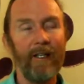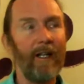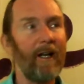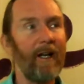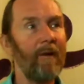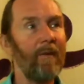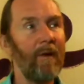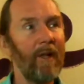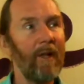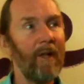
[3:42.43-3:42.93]
And then
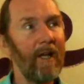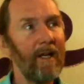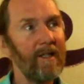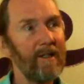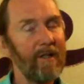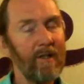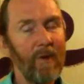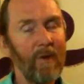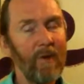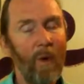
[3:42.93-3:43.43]
I
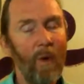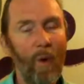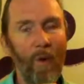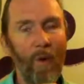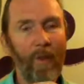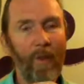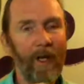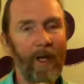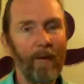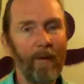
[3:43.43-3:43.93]
realized this
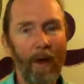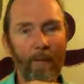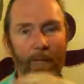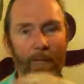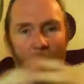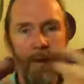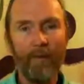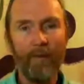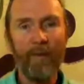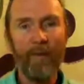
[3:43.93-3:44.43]
whole thing
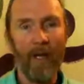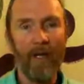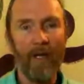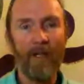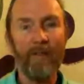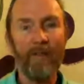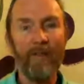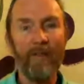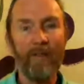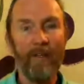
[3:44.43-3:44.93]
about
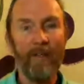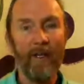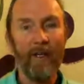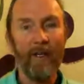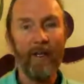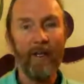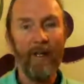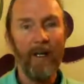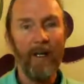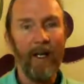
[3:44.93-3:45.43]
peptides
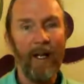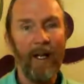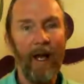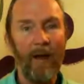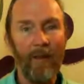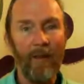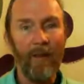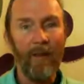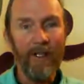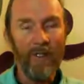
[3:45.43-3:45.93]
and
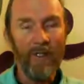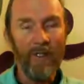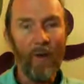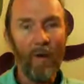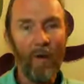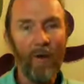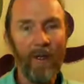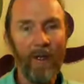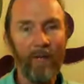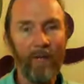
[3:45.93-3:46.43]
how they
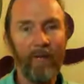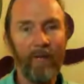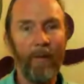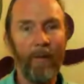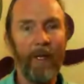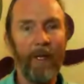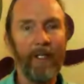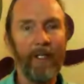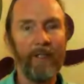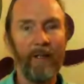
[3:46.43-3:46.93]
store the
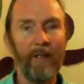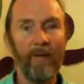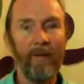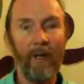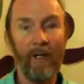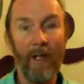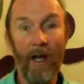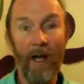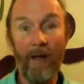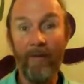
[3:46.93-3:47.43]
information of
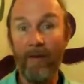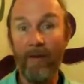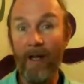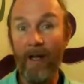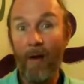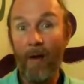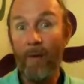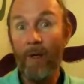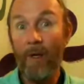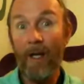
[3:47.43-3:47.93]
our life
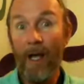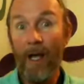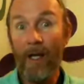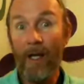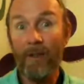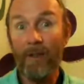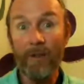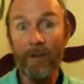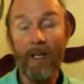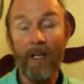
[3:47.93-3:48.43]
and how we can
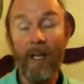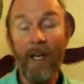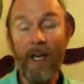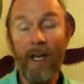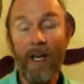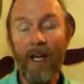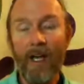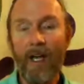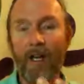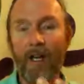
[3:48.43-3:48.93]
actually
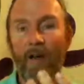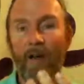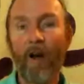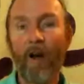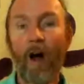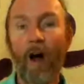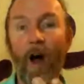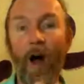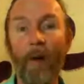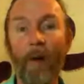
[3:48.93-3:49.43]

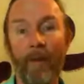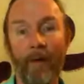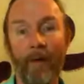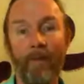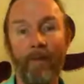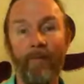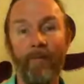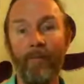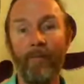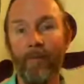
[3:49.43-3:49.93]
calm
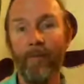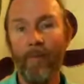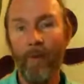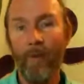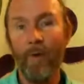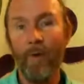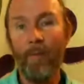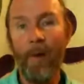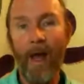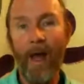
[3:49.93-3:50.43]
them
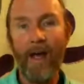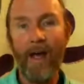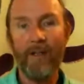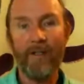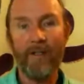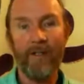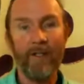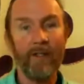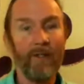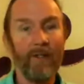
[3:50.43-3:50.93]
through
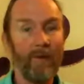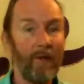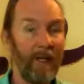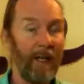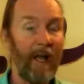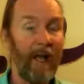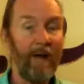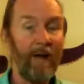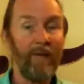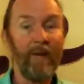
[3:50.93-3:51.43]
past
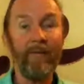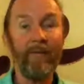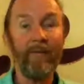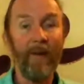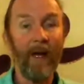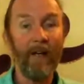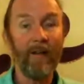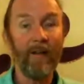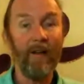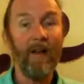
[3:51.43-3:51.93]
history and have an
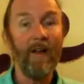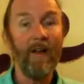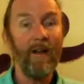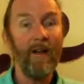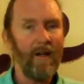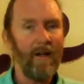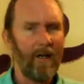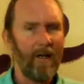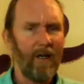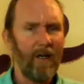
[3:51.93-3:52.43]
effect
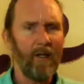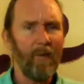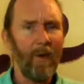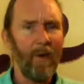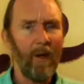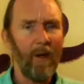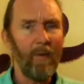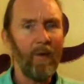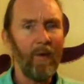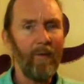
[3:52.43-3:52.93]
on the
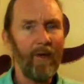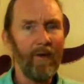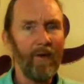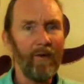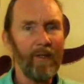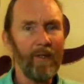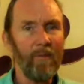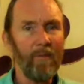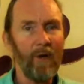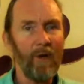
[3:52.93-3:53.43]
way we
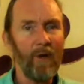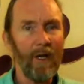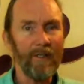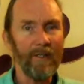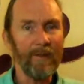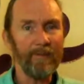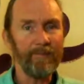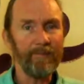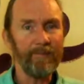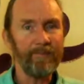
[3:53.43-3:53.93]
feel in the
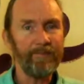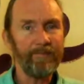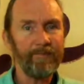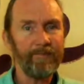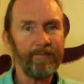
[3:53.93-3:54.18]
present.